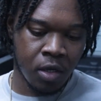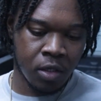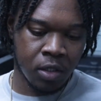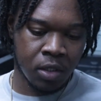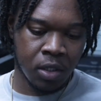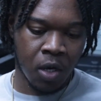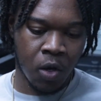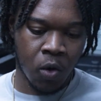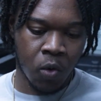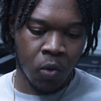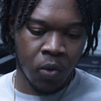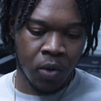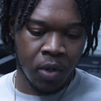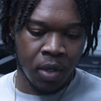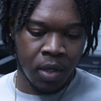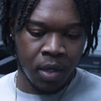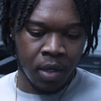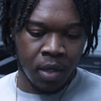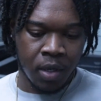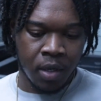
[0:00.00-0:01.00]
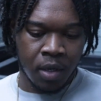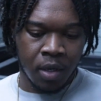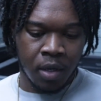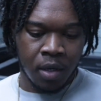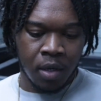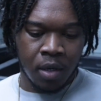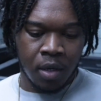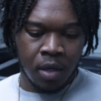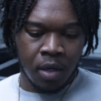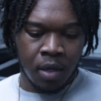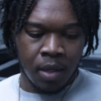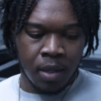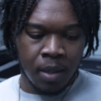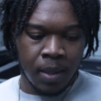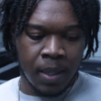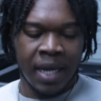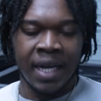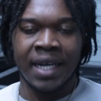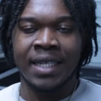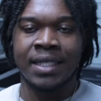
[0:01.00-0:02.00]
So
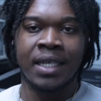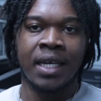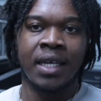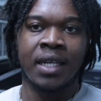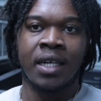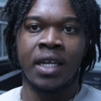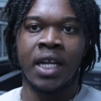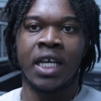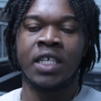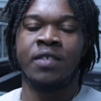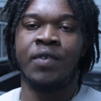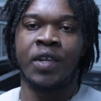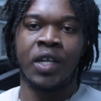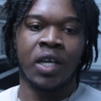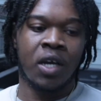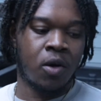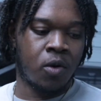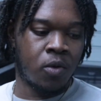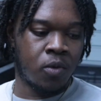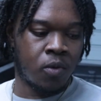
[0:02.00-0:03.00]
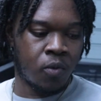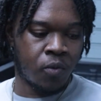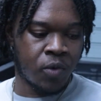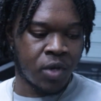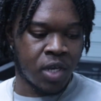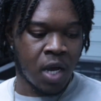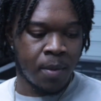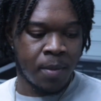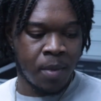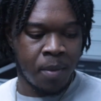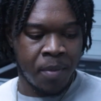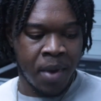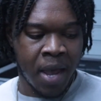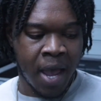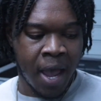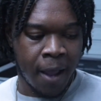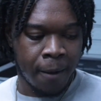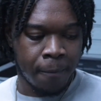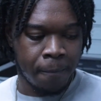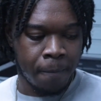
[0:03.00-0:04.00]
like I said, in the next video, we coming
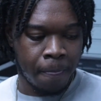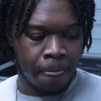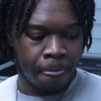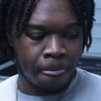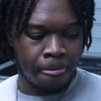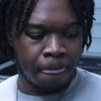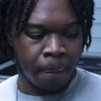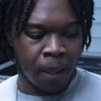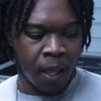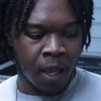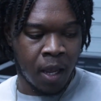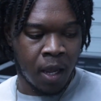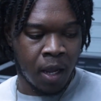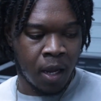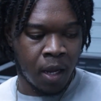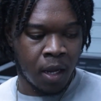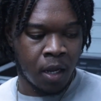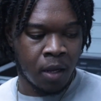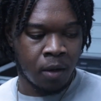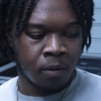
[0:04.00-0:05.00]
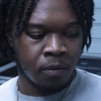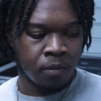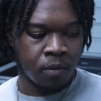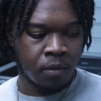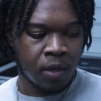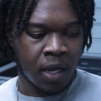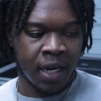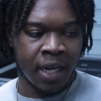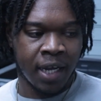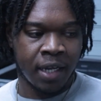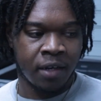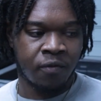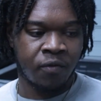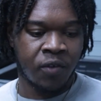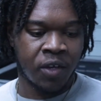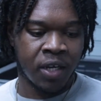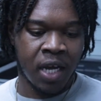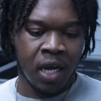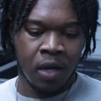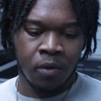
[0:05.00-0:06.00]
back, and I got to
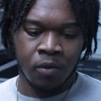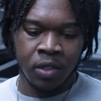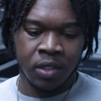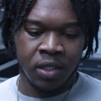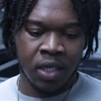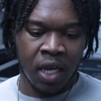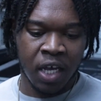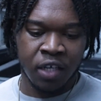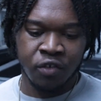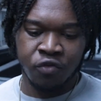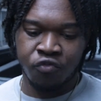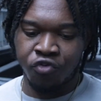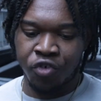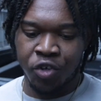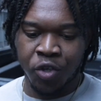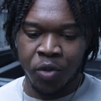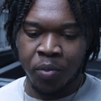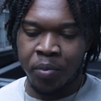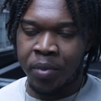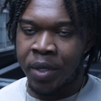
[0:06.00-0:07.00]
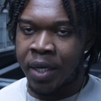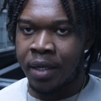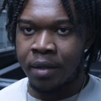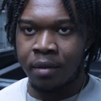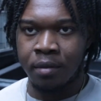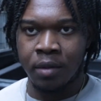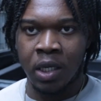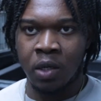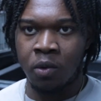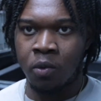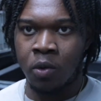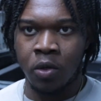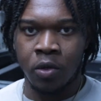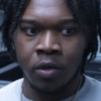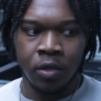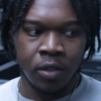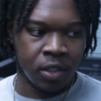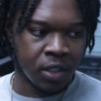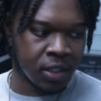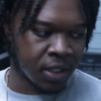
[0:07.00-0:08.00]
figure out what size drill bit it
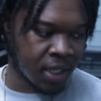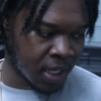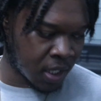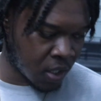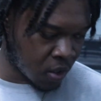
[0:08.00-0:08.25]
was, because I